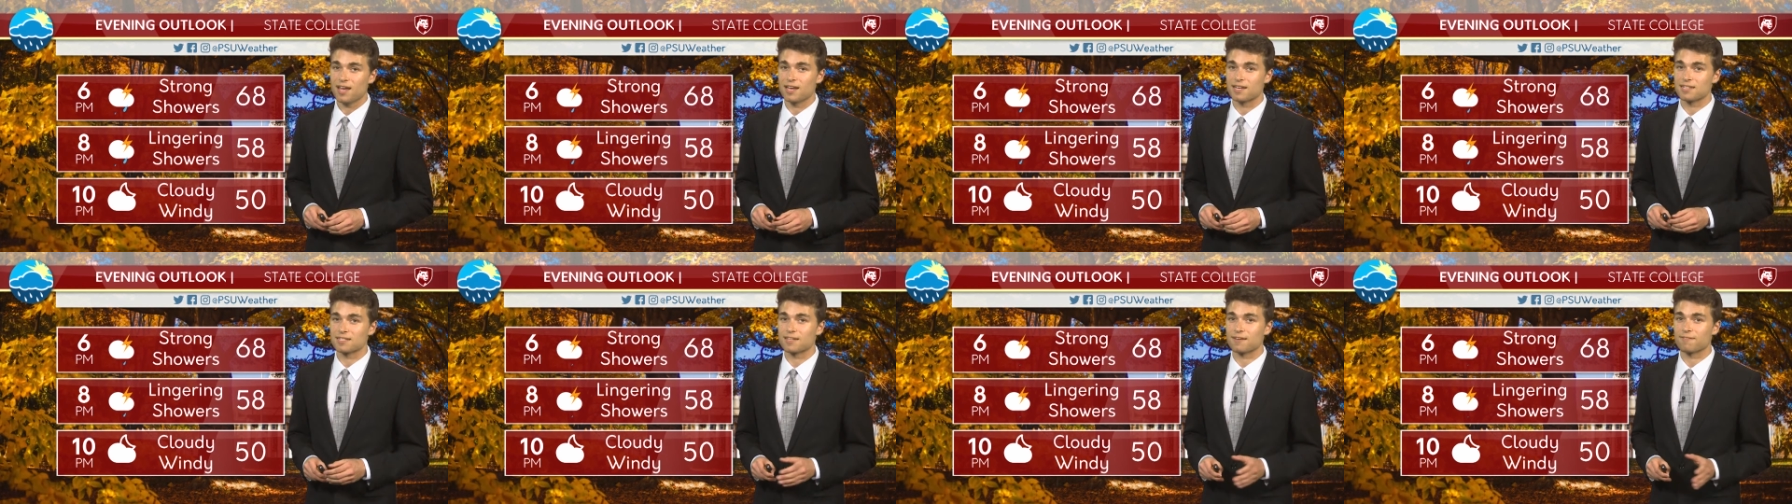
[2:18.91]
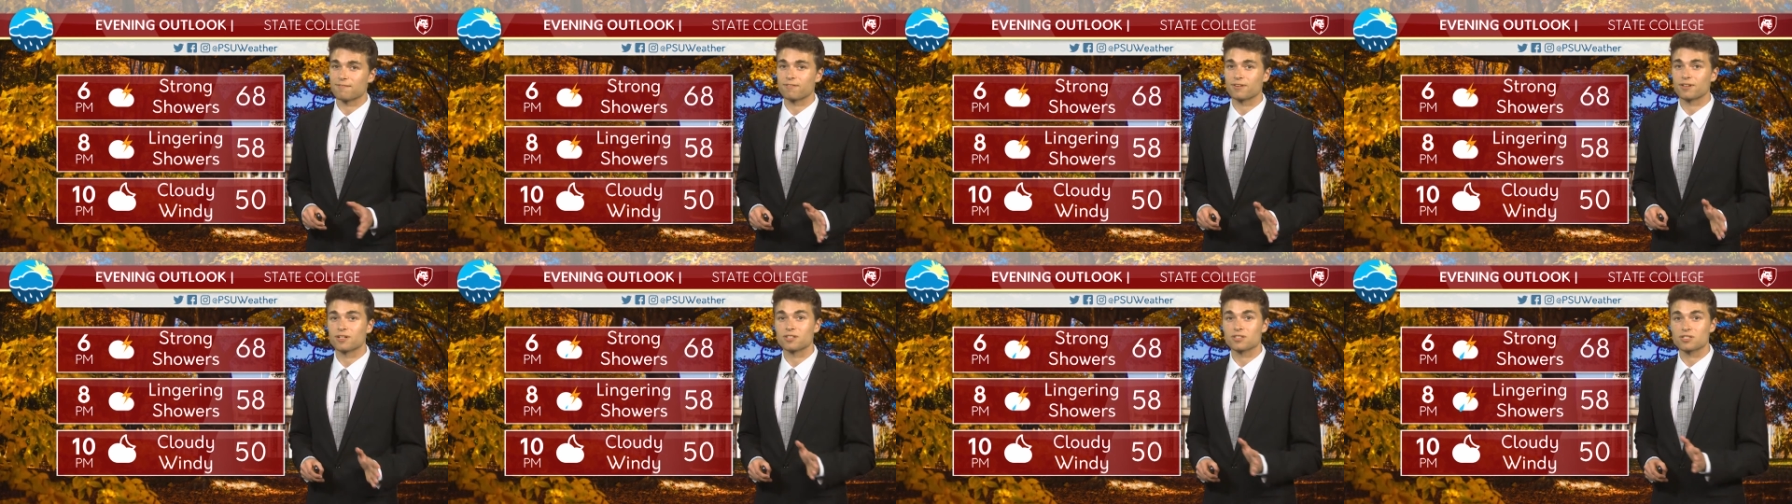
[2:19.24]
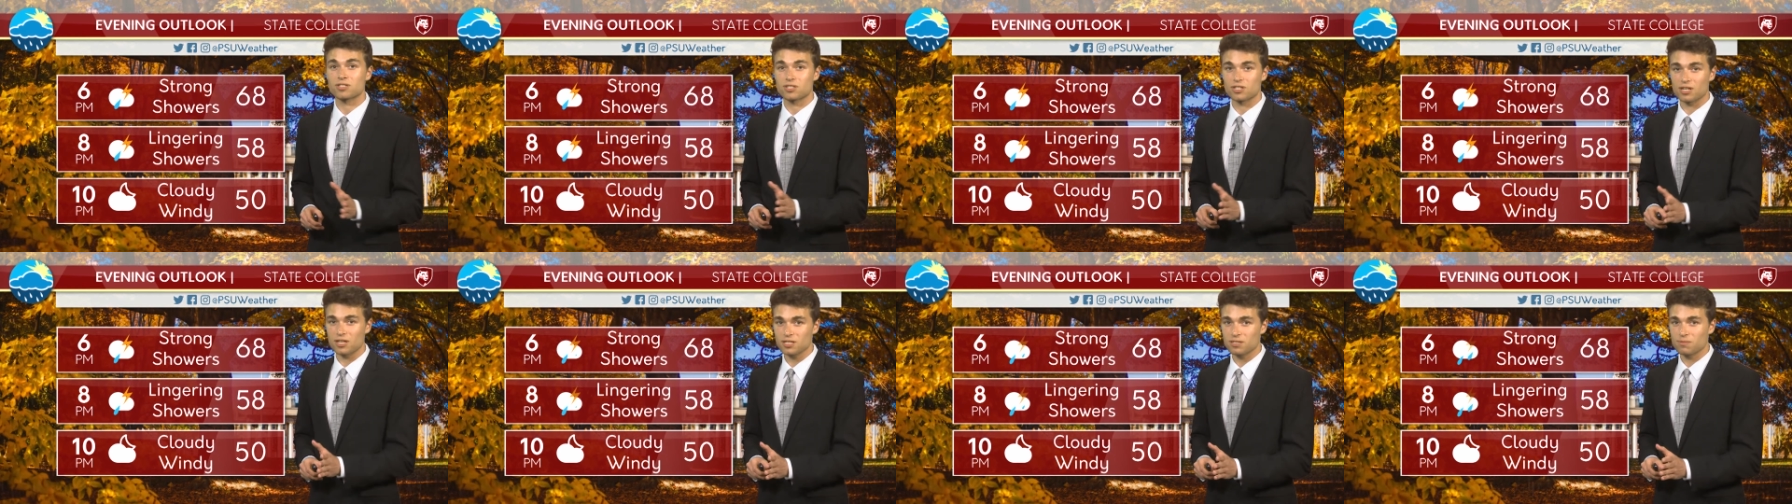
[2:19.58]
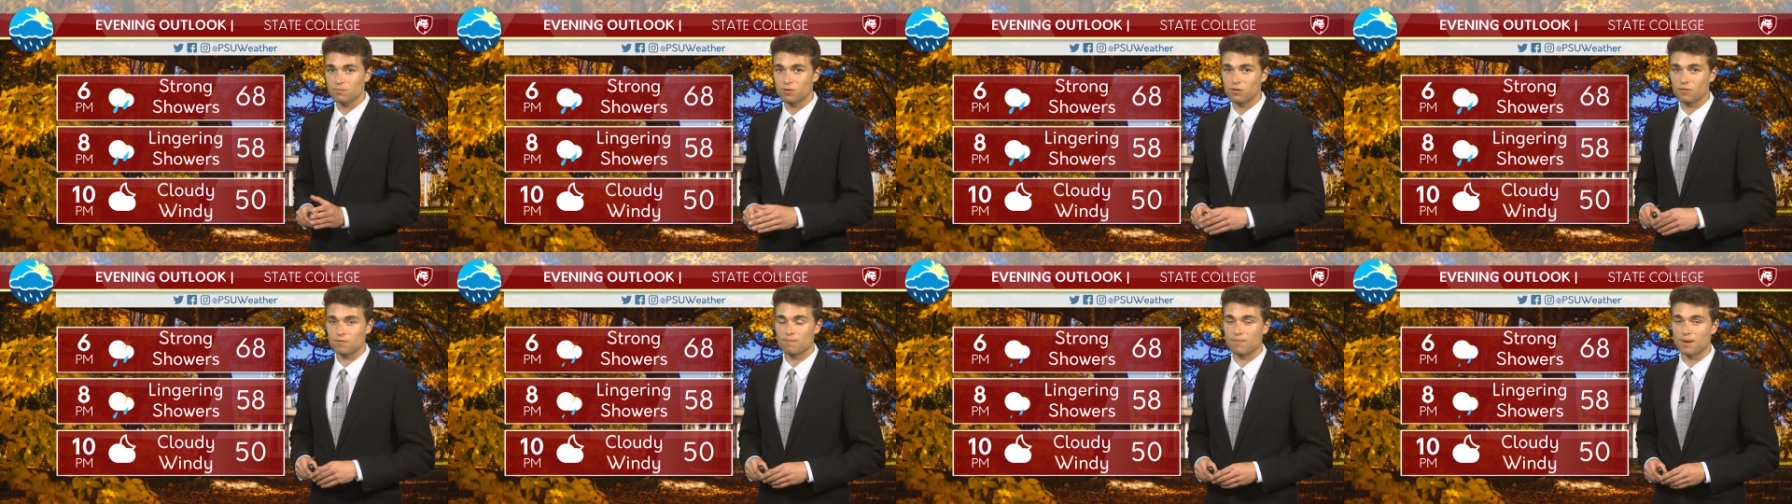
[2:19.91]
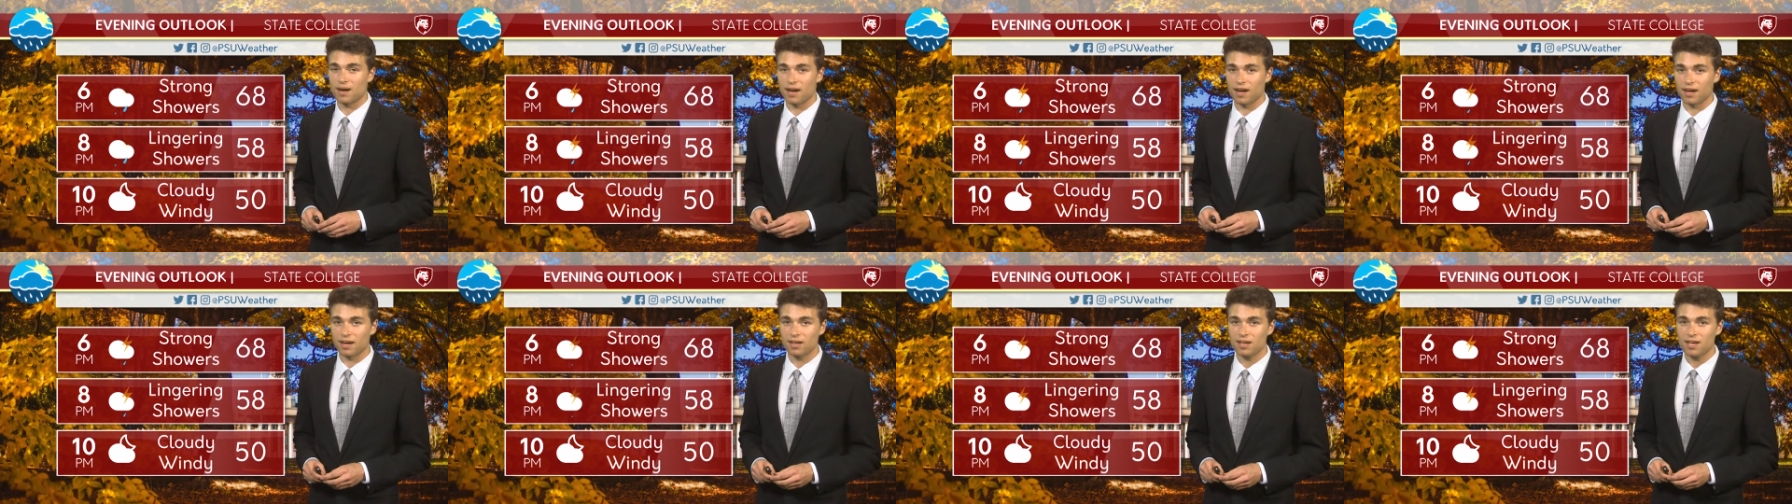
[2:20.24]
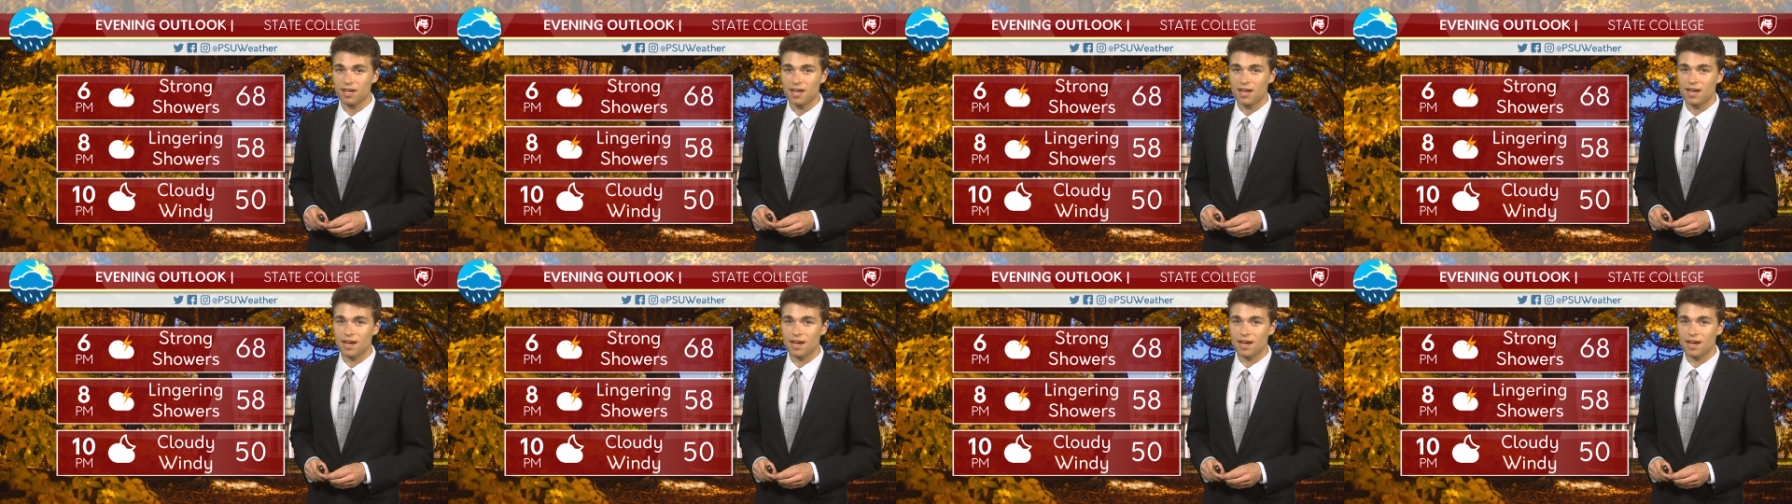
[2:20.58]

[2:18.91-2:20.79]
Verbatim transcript: as that front has just moved by,